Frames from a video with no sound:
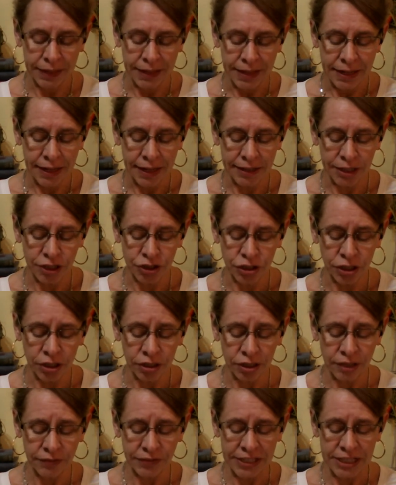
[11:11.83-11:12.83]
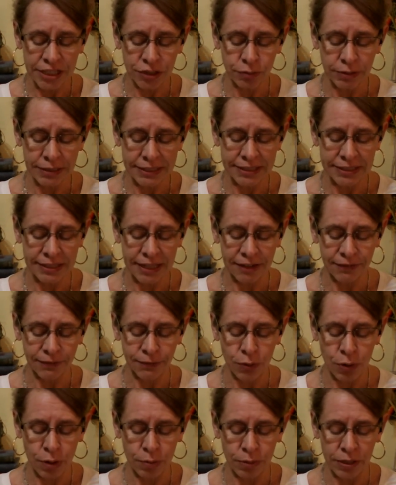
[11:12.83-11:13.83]
And the children of Israel set
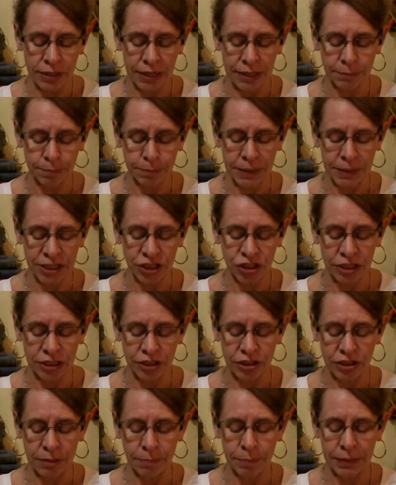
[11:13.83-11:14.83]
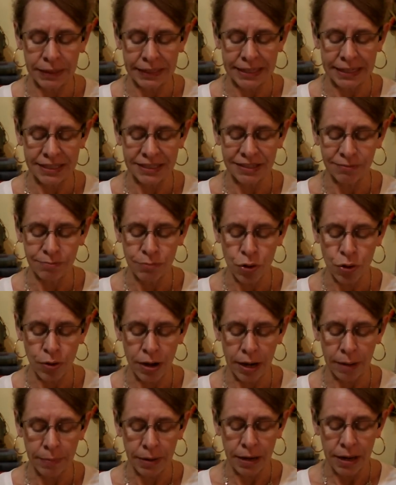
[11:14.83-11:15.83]
forward and pitched into the plains of
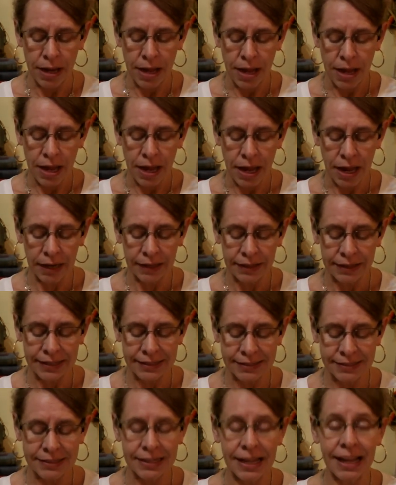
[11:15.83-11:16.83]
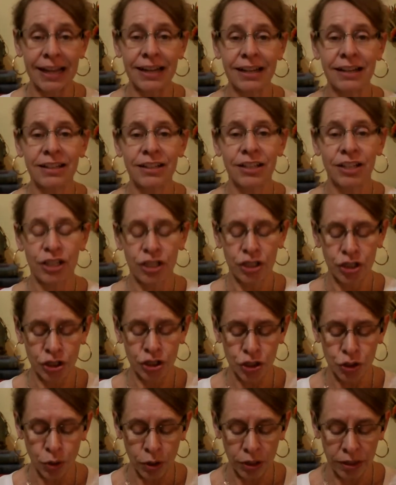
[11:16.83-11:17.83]
Moab on this side
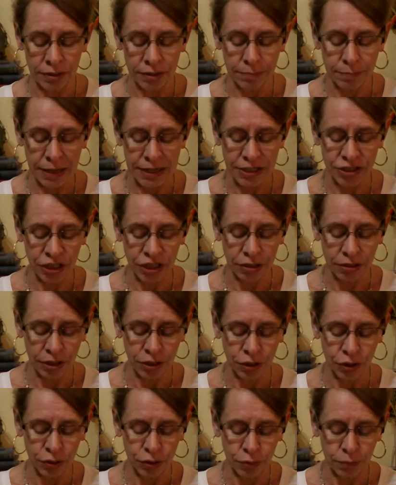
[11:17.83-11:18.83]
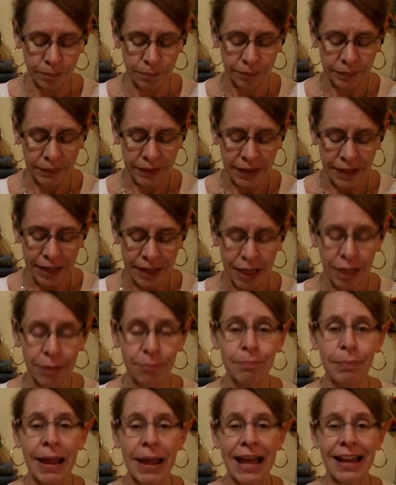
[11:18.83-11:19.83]
Jordan by Jericho.
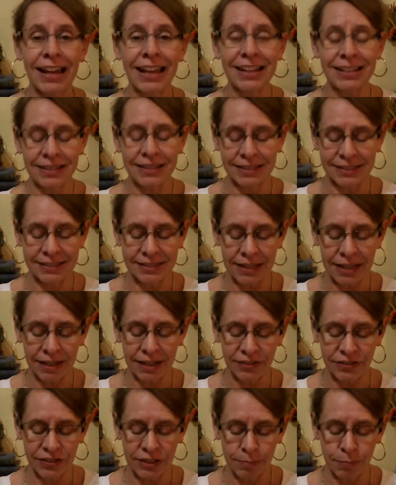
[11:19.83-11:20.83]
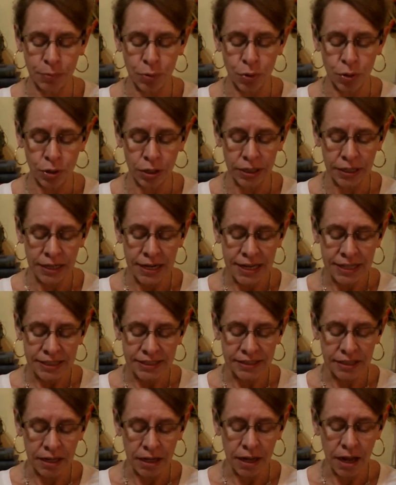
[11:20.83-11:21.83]
And Balak the son of Zippor
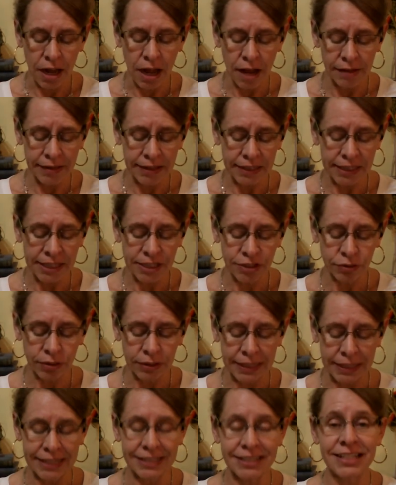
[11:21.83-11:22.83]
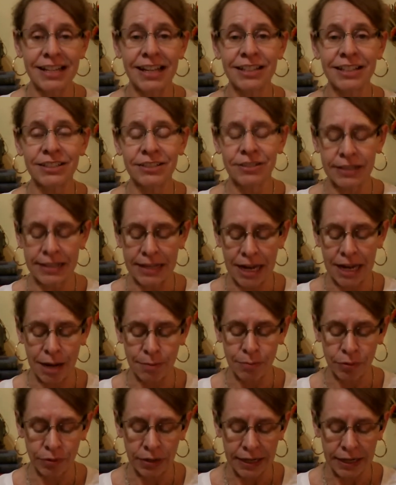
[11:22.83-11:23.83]
saw all that Israel had done to the
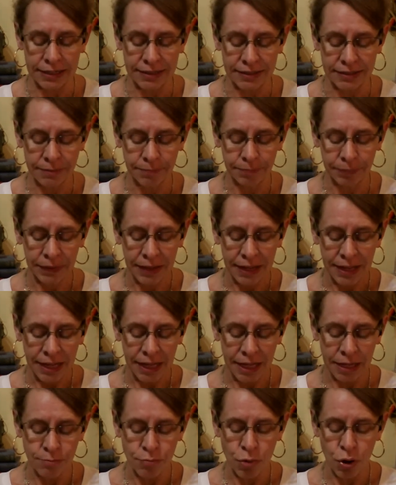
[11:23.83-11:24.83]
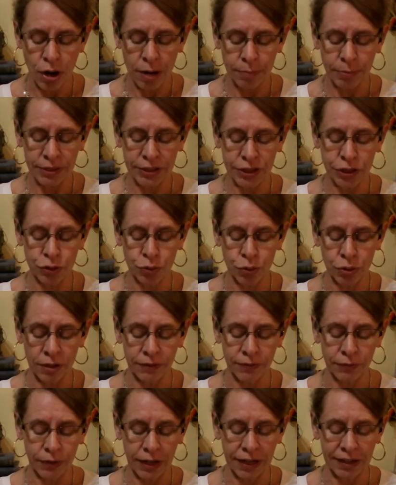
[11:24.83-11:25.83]
Amorites. And Moab was sore
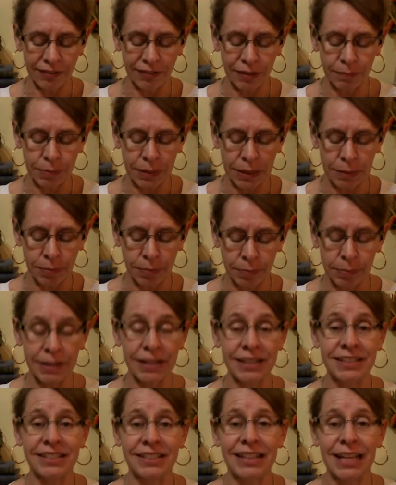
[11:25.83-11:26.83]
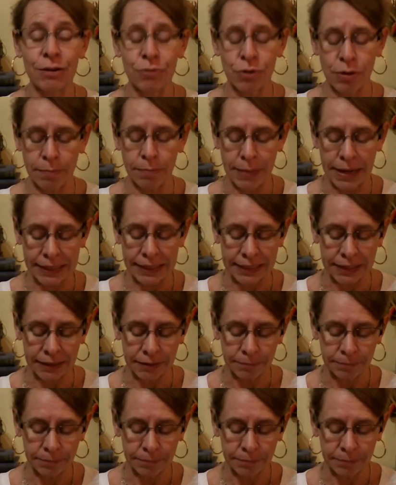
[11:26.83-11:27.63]
afraid of the people, because they were many.